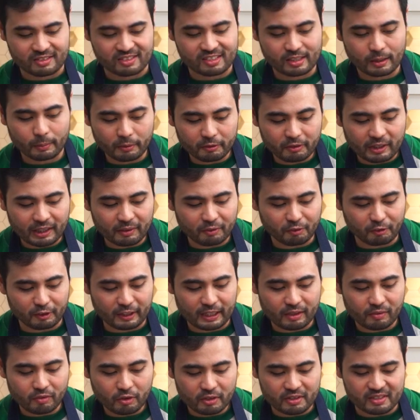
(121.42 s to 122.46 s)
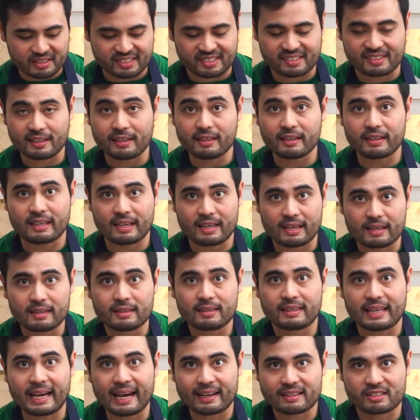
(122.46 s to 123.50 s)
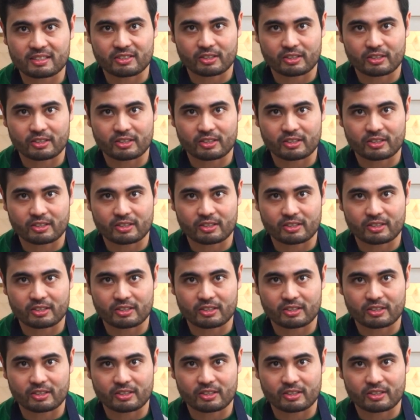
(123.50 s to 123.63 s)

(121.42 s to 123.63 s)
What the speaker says: some of that flavor is still in that